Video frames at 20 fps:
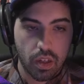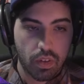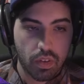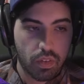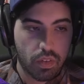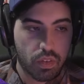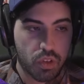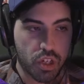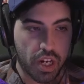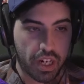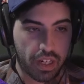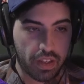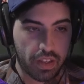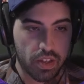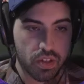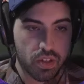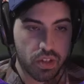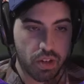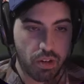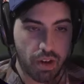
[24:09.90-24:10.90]
Check this
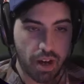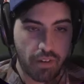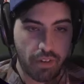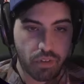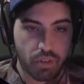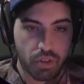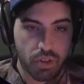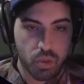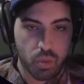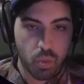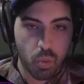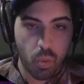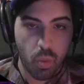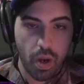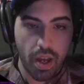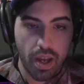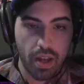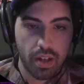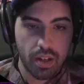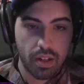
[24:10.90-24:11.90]
stair after as
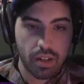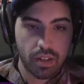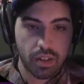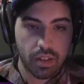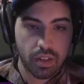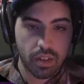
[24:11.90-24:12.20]
well.